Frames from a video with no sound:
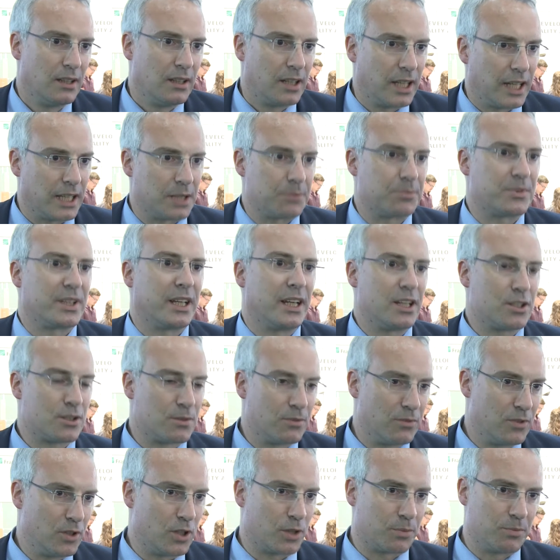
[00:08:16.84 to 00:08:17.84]

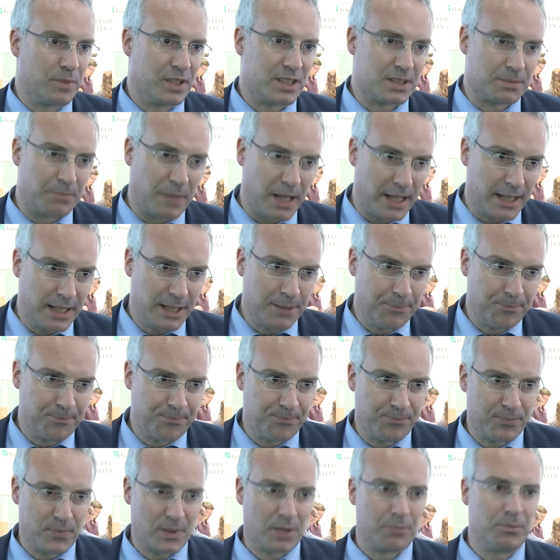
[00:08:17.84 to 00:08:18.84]
Adaptation work means money,
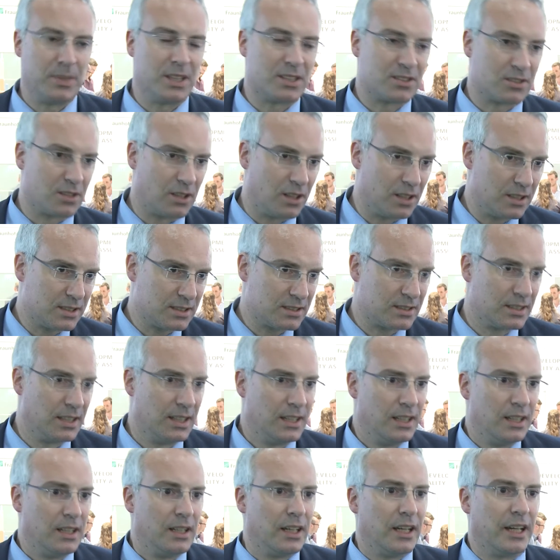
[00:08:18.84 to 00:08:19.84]
means cost,
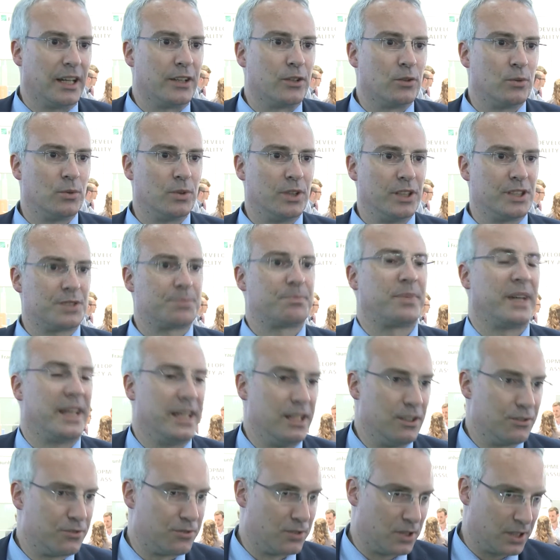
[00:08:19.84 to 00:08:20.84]
and who is
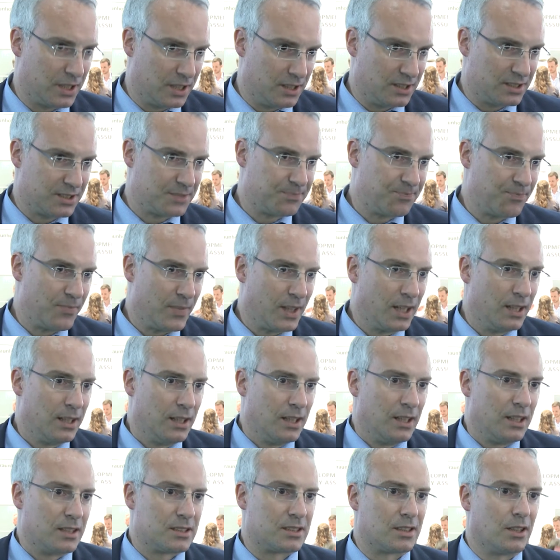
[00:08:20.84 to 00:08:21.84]
paying for this?
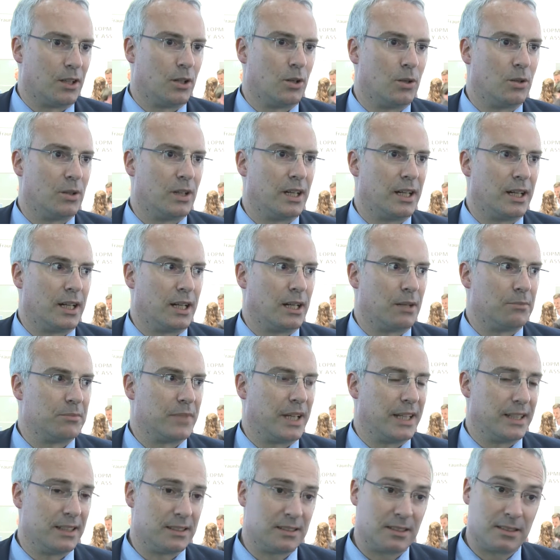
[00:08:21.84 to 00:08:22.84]
So,
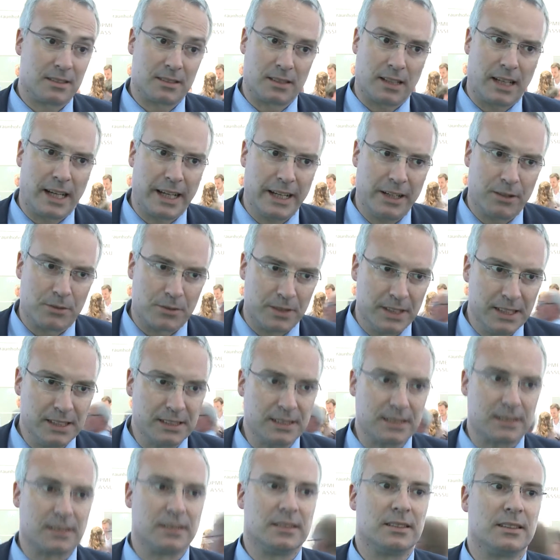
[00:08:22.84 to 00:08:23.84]
um, and this is a high
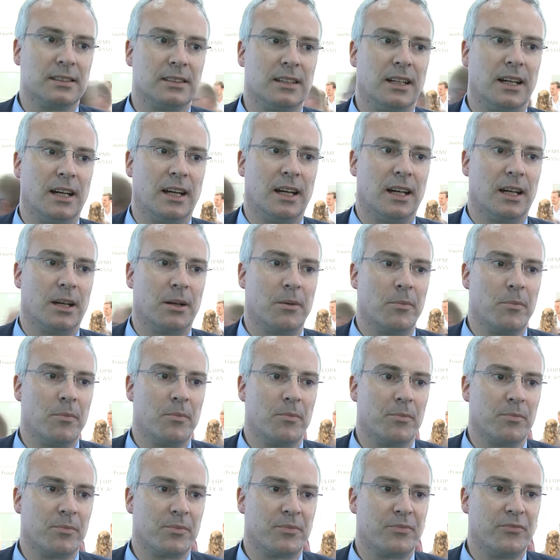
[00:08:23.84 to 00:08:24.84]
risk,
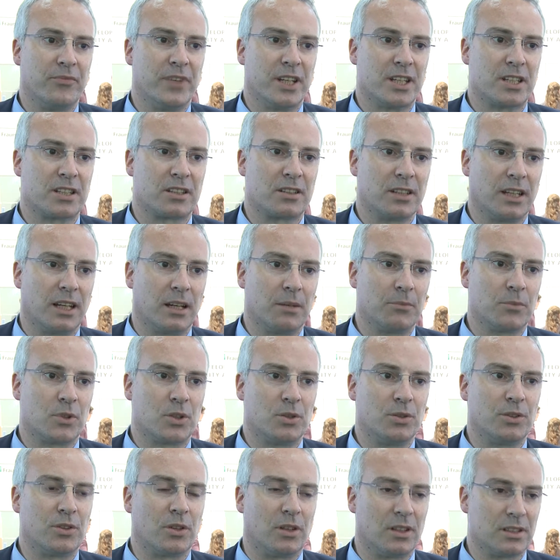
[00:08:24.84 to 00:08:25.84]
um, which um,
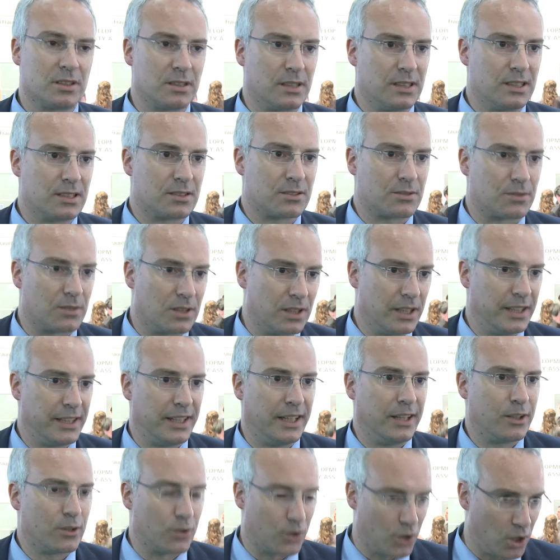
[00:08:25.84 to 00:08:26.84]
could also destroy
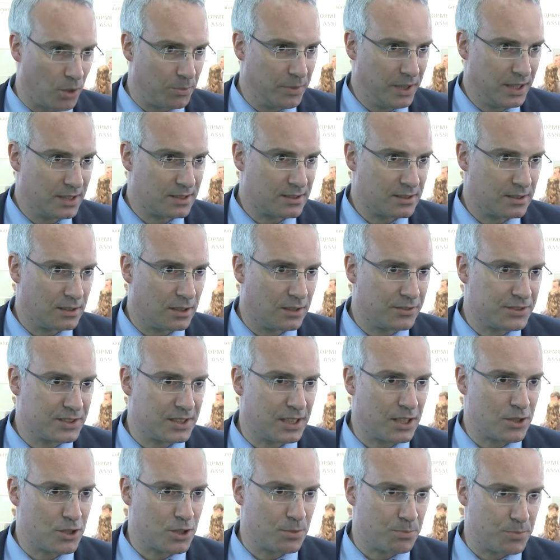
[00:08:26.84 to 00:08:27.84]
the economics of
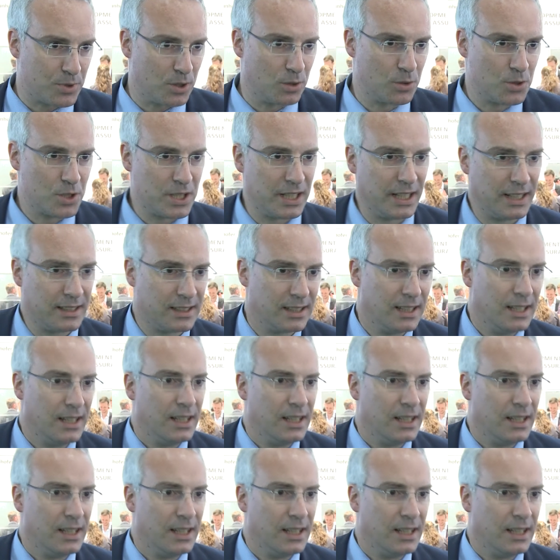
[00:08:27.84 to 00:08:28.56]
such a project.